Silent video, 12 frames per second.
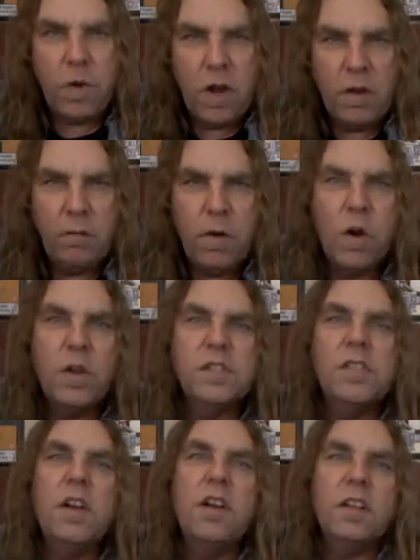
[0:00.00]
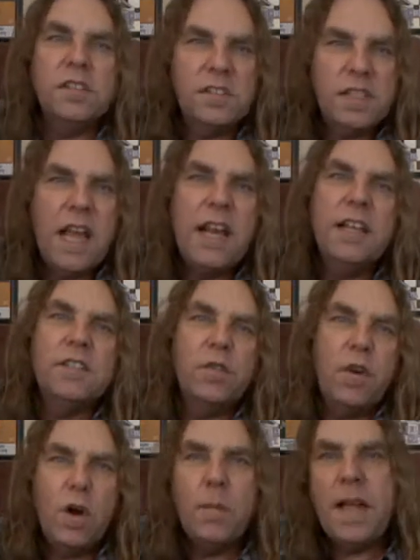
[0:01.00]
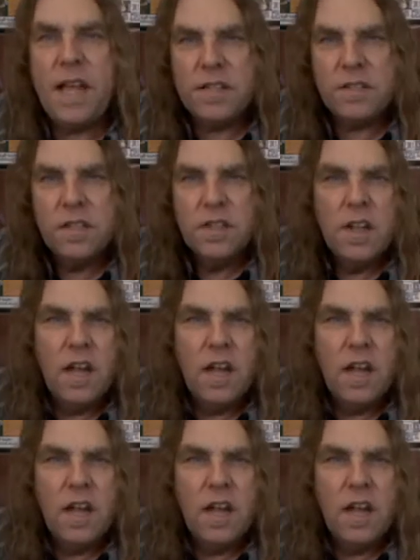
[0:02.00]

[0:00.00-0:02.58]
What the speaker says: a focus on aesthetics, romance,